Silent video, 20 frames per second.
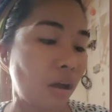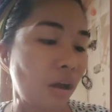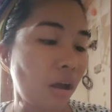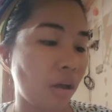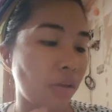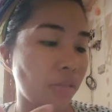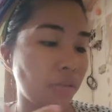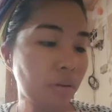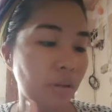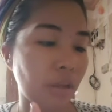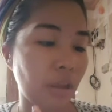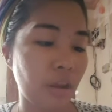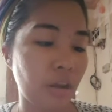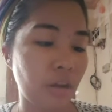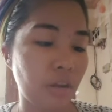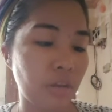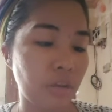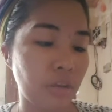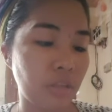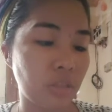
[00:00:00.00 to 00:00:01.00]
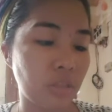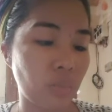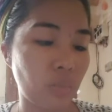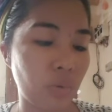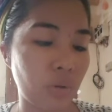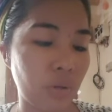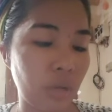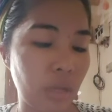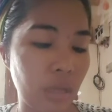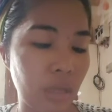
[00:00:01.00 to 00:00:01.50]
other areas
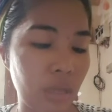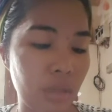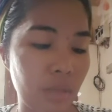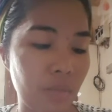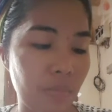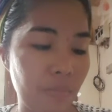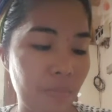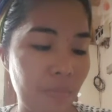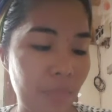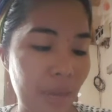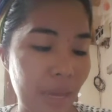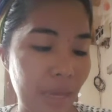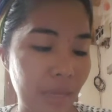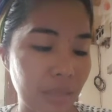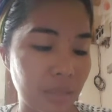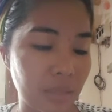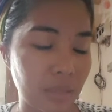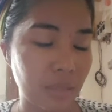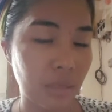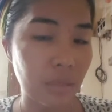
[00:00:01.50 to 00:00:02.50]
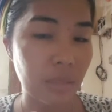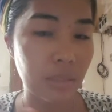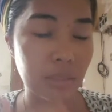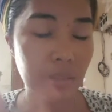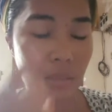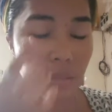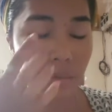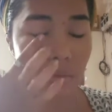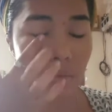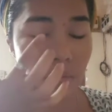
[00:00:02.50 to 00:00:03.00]
wherein the mask is
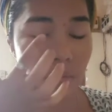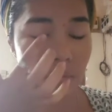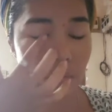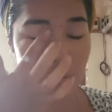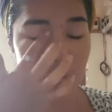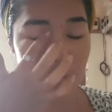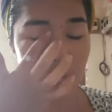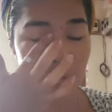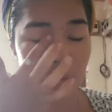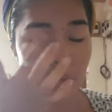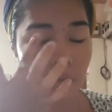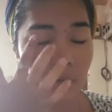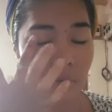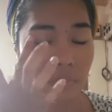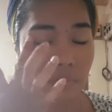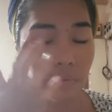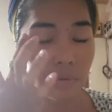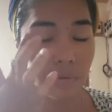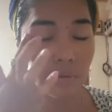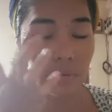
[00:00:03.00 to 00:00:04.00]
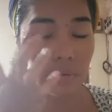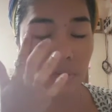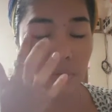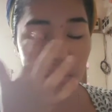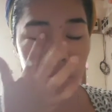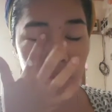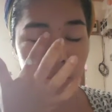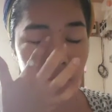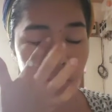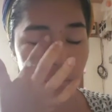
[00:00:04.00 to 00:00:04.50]
not going to cover.
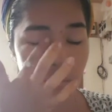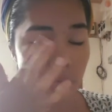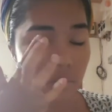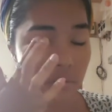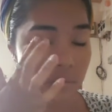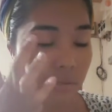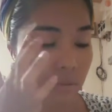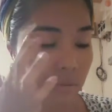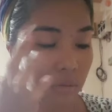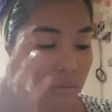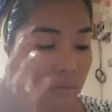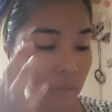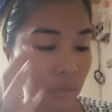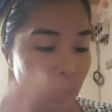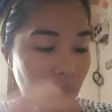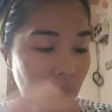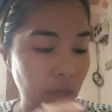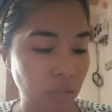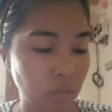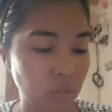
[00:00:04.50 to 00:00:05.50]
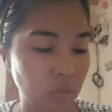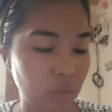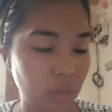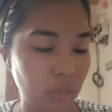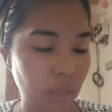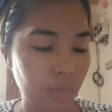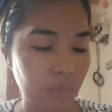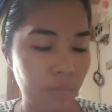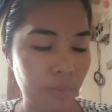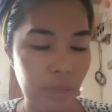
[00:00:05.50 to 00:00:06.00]
So you could actually
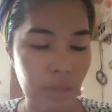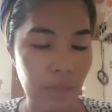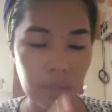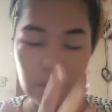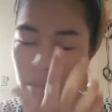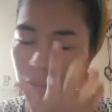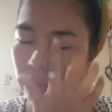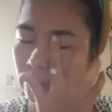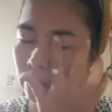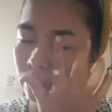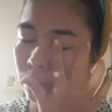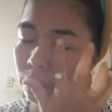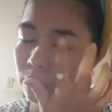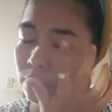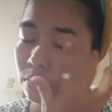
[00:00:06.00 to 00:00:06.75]
apply it there.